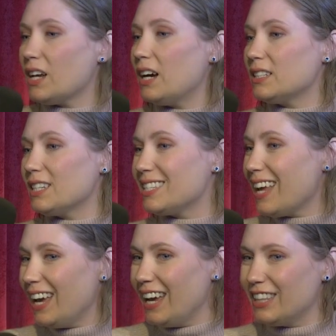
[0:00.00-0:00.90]
not to
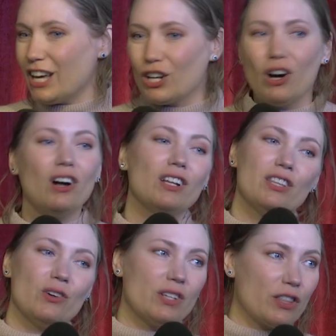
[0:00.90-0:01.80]
say that all of
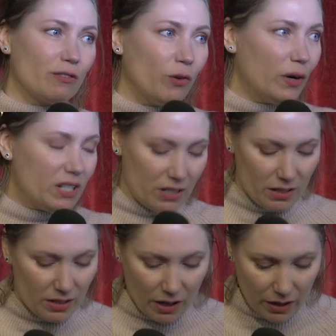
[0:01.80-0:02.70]
those other
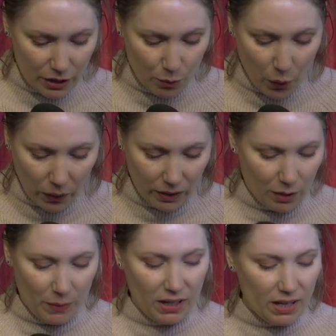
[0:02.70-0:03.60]
voices aren't
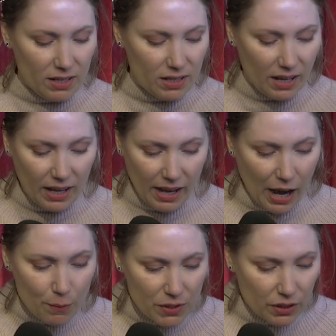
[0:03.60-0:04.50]
important, because they
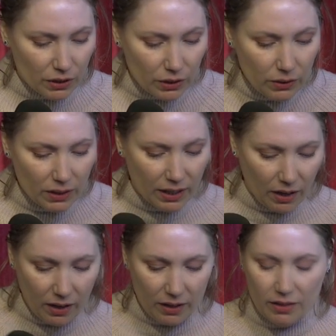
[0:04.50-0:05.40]
absolutely are.